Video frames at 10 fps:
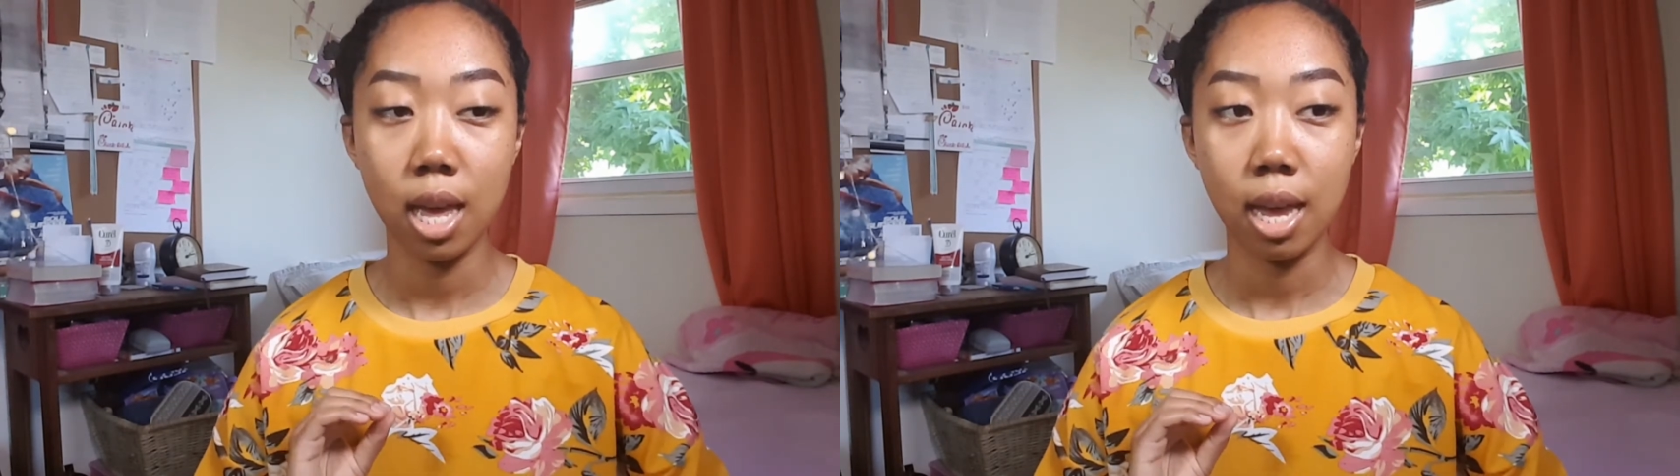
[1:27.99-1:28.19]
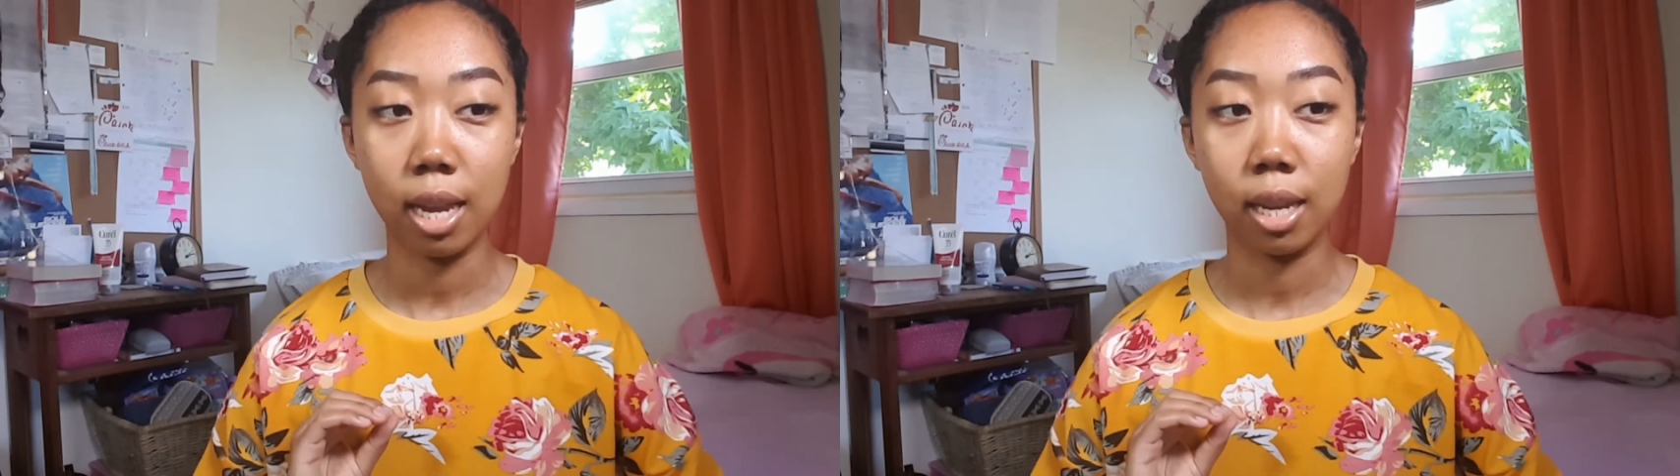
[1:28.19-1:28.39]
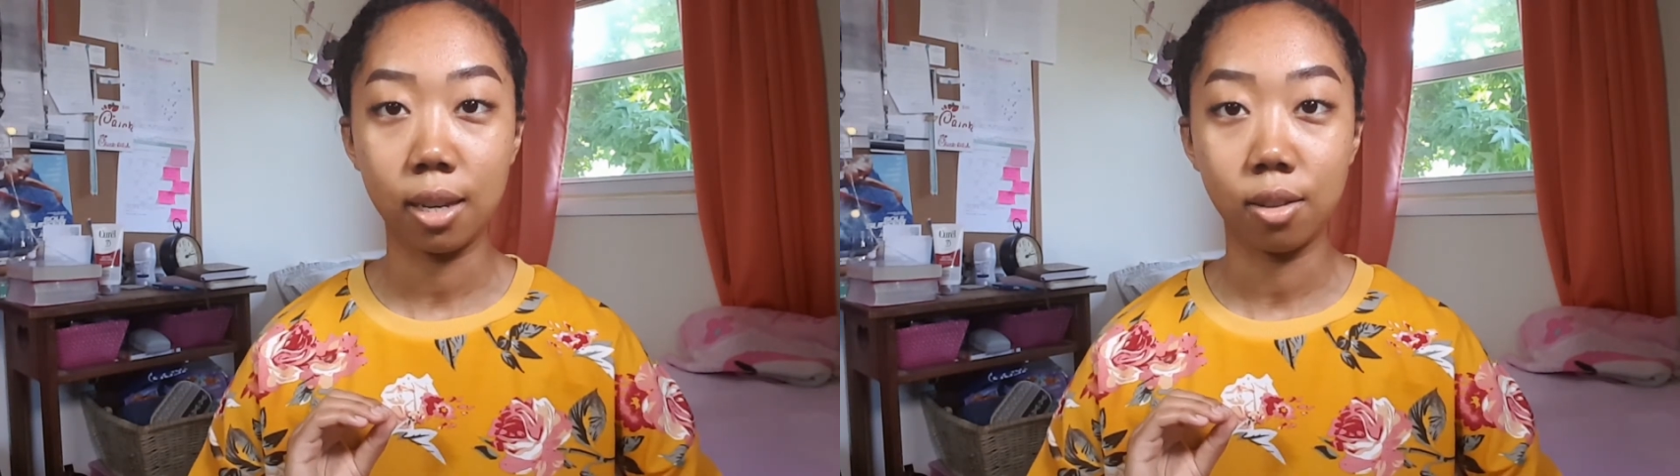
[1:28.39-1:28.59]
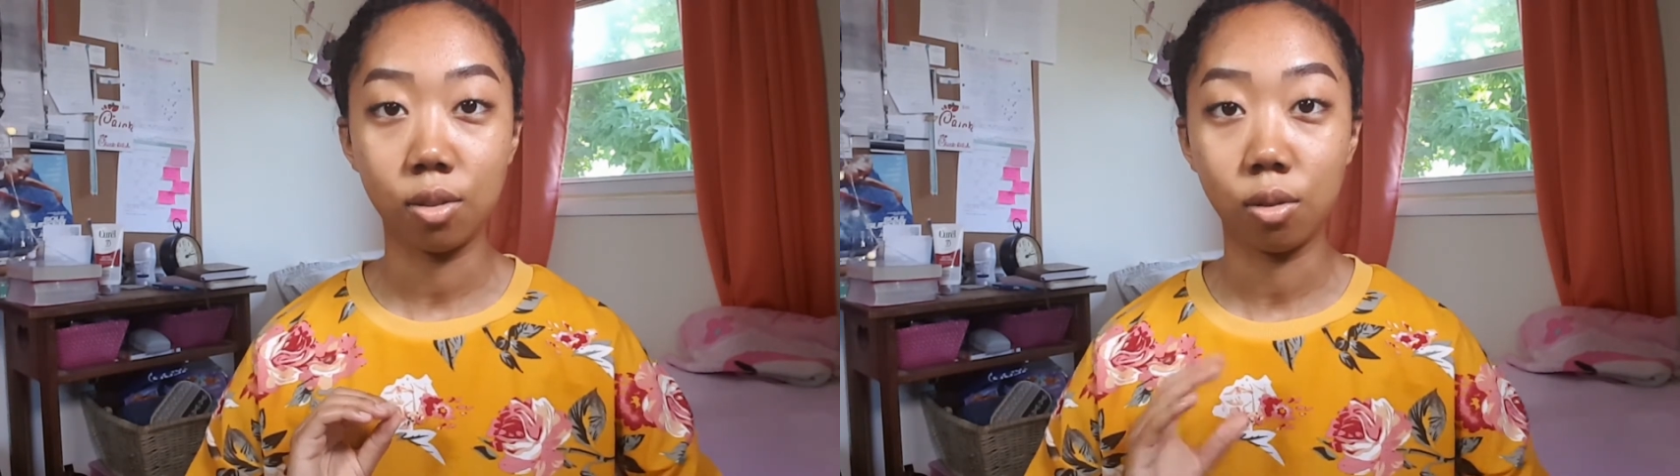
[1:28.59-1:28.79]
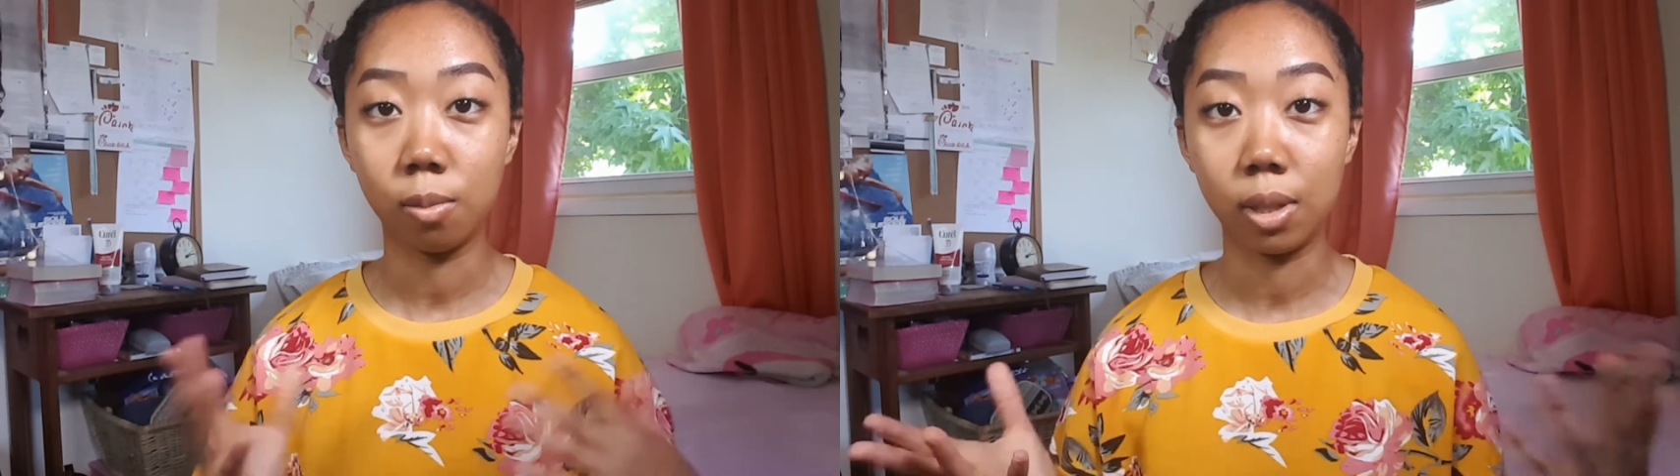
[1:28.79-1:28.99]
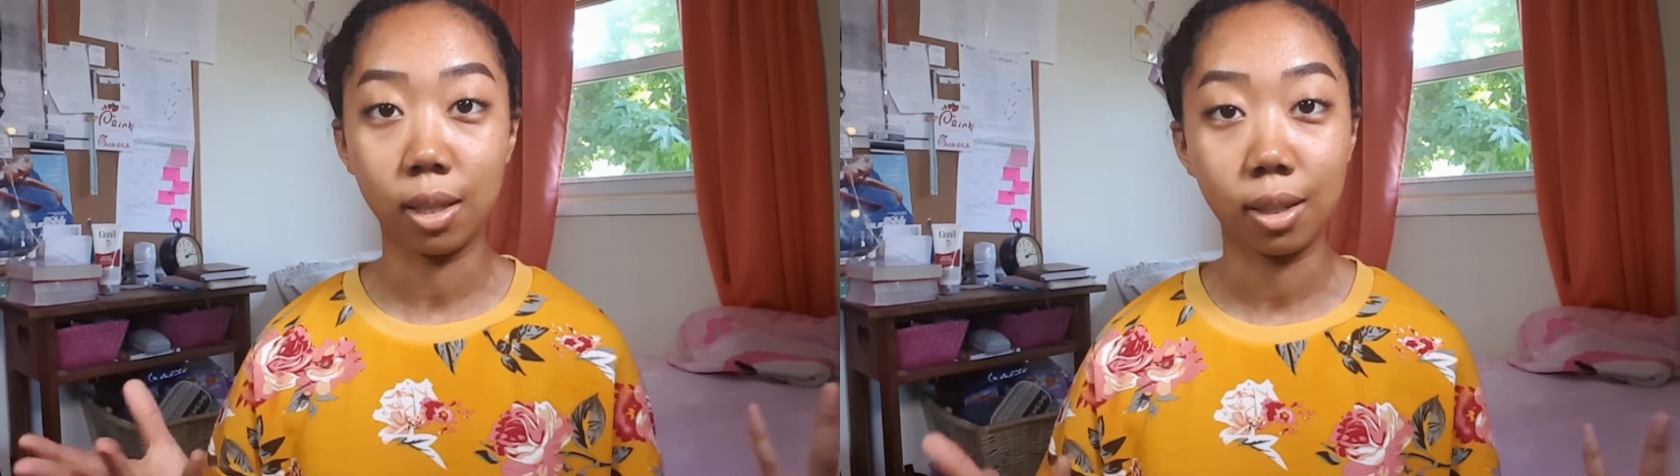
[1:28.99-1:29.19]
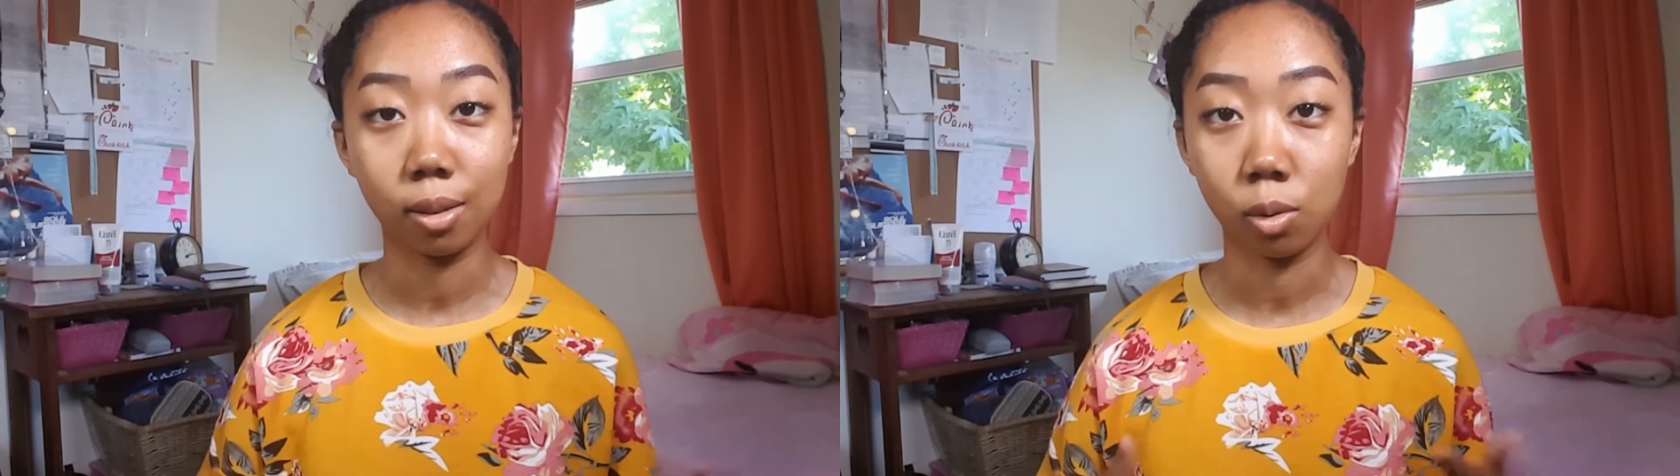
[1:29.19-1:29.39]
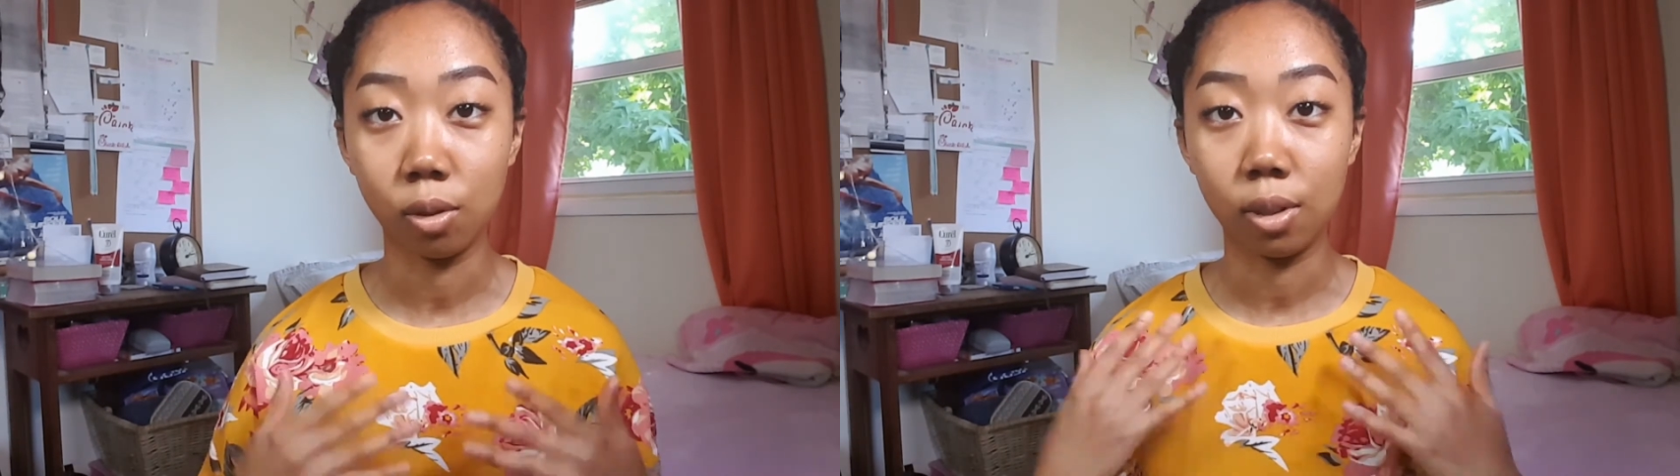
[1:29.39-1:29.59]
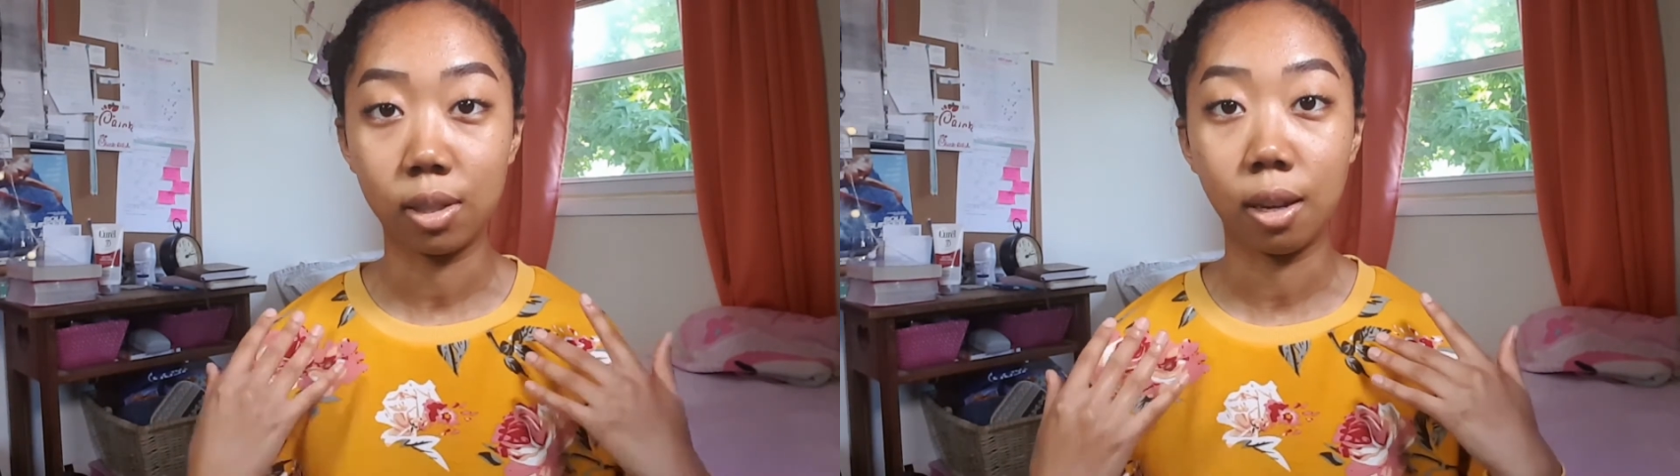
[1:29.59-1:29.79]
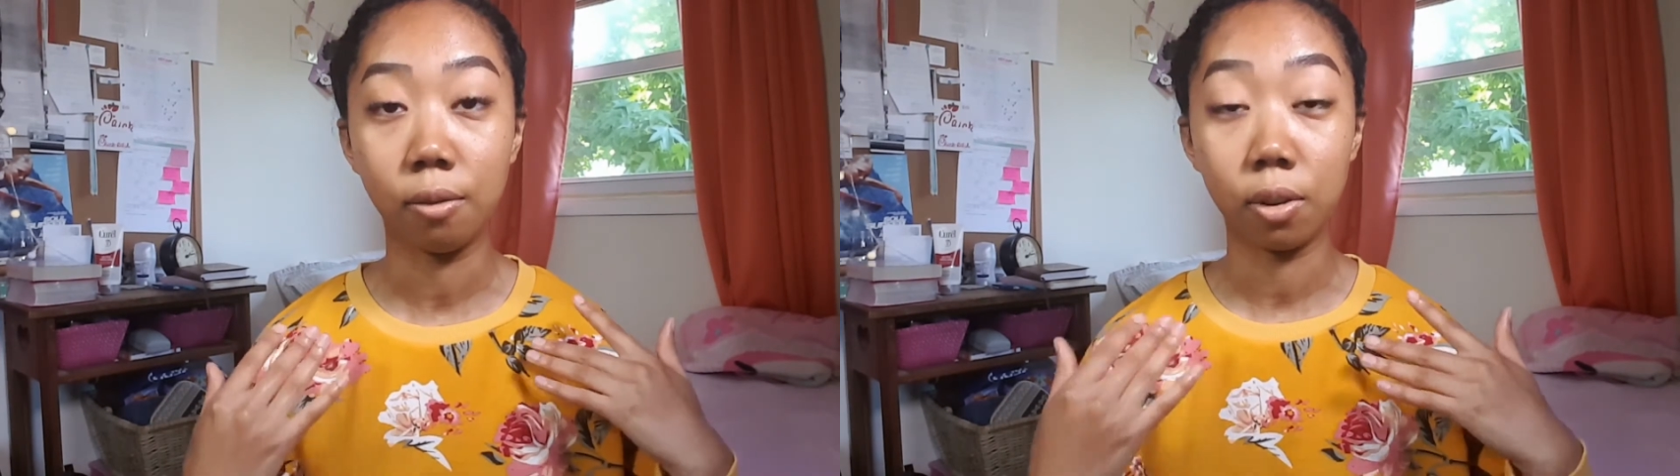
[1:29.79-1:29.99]
and normally like some sort of
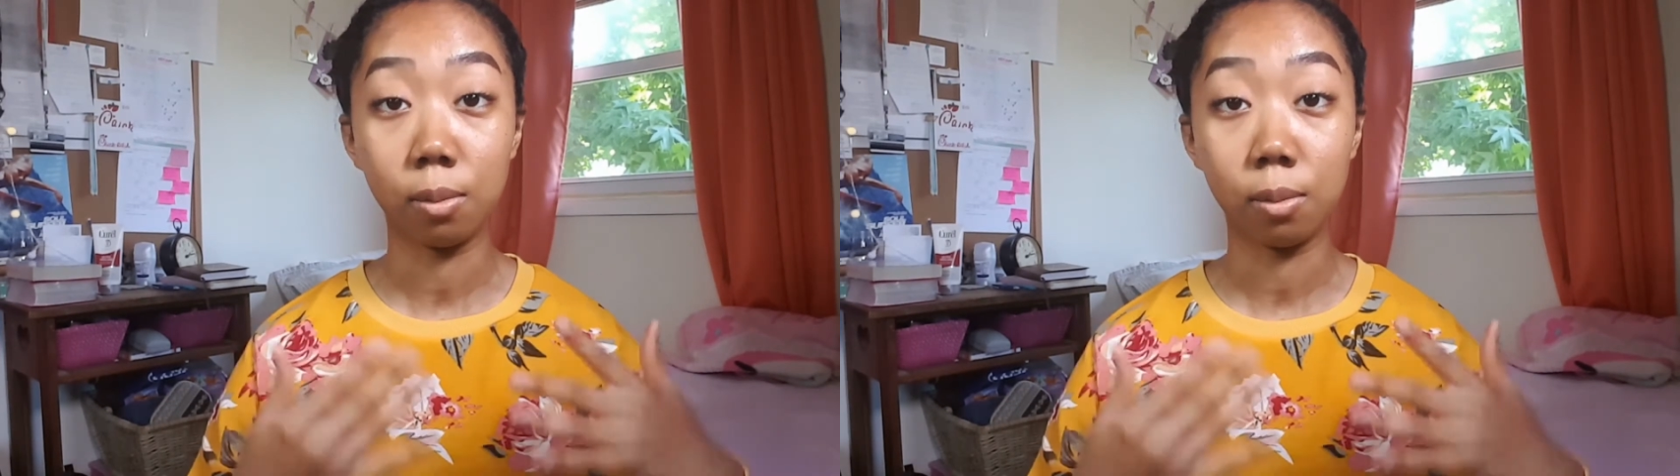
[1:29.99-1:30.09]
discount for